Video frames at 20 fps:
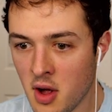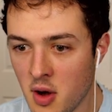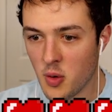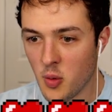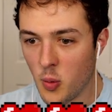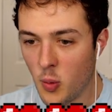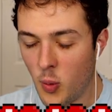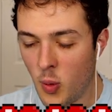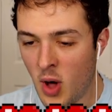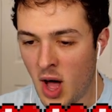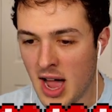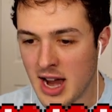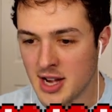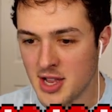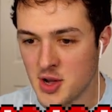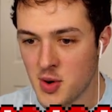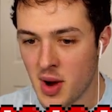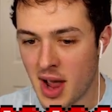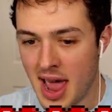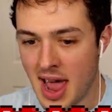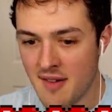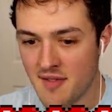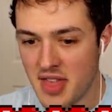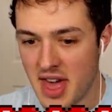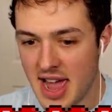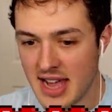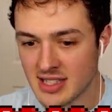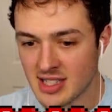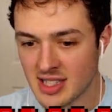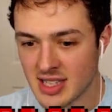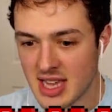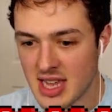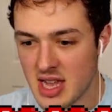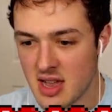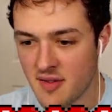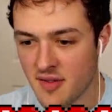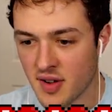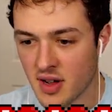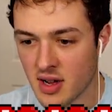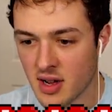Why do you have that,
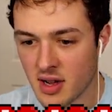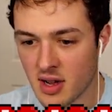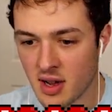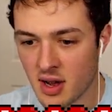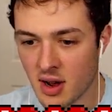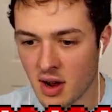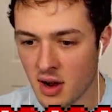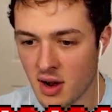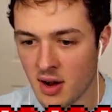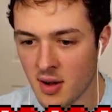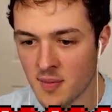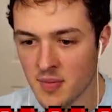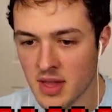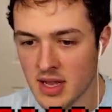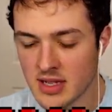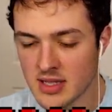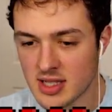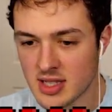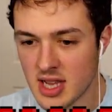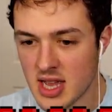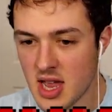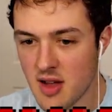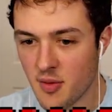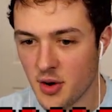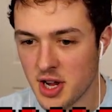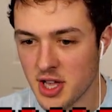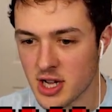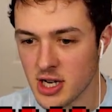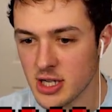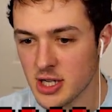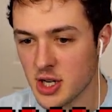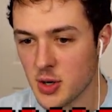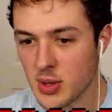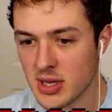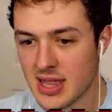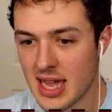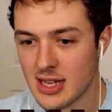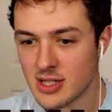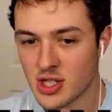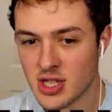Steve? Steve, what are you gonna do
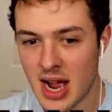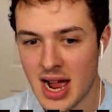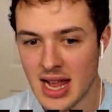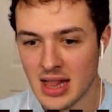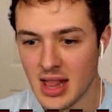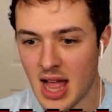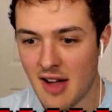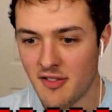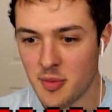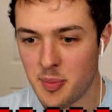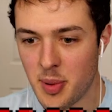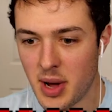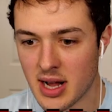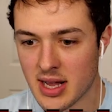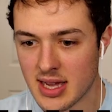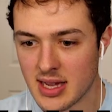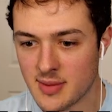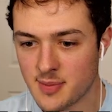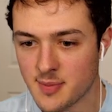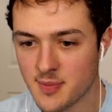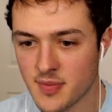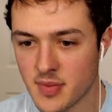with that giant lava bucket?